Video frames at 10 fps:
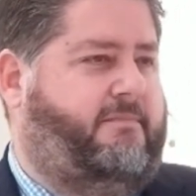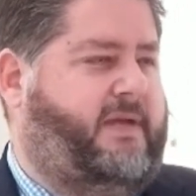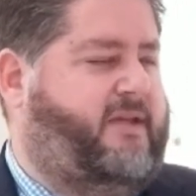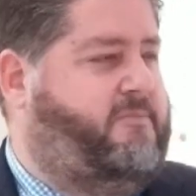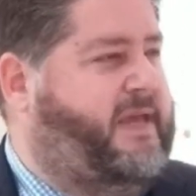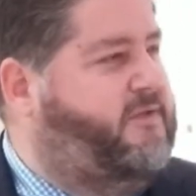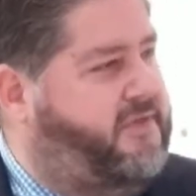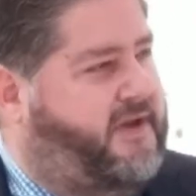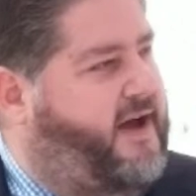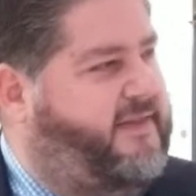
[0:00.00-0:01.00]
Because peace
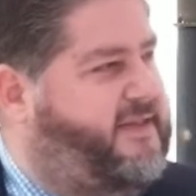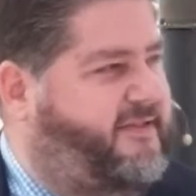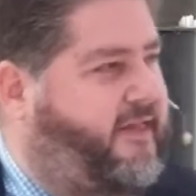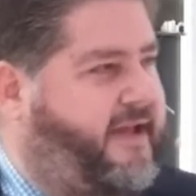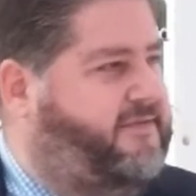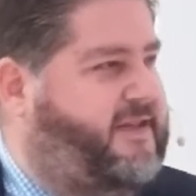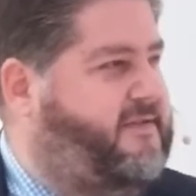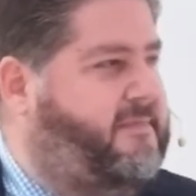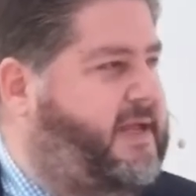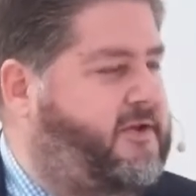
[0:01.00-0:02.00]
with God in this life
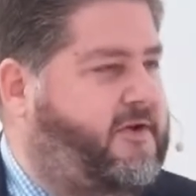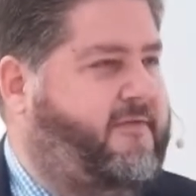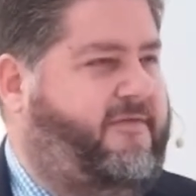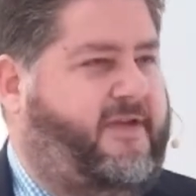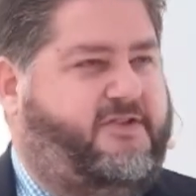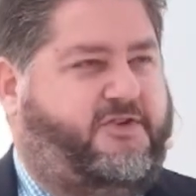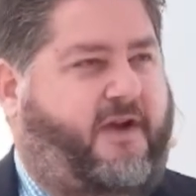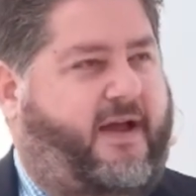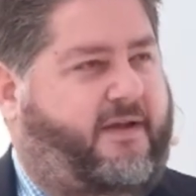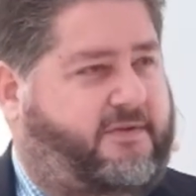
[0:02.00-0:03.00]
doesn't mean you don't face
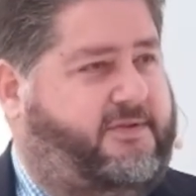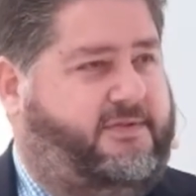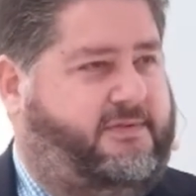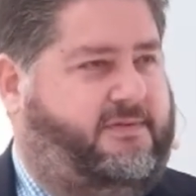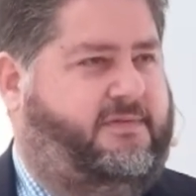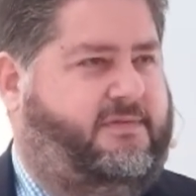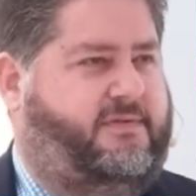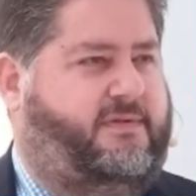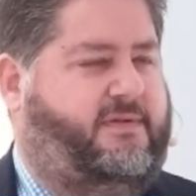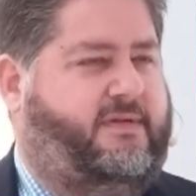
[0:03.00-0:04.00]
trials.
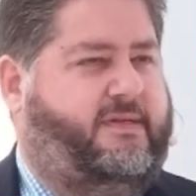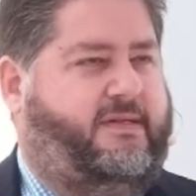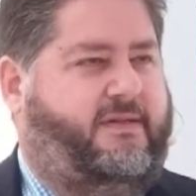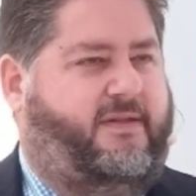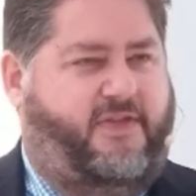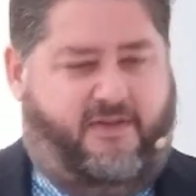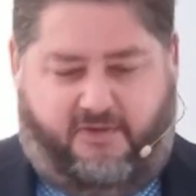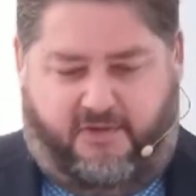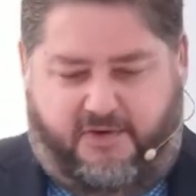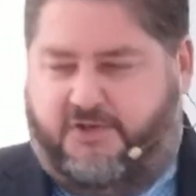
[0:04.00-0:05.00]
The
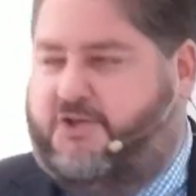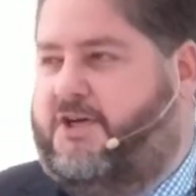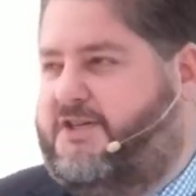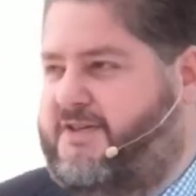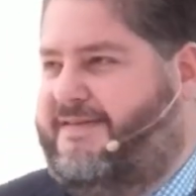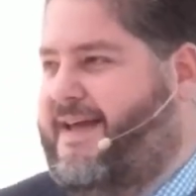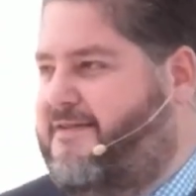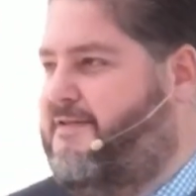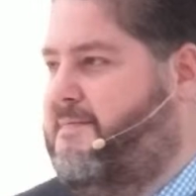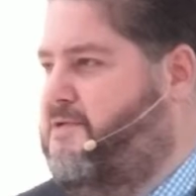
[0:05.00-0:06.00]
Thessalonian church is a
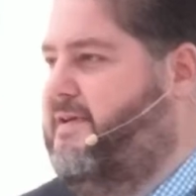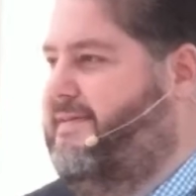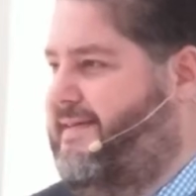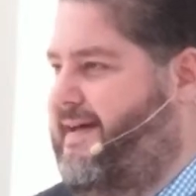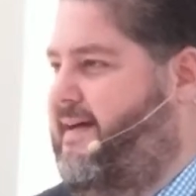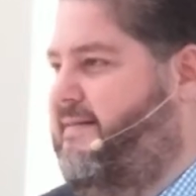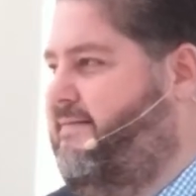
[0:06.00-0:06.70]
testimony to that.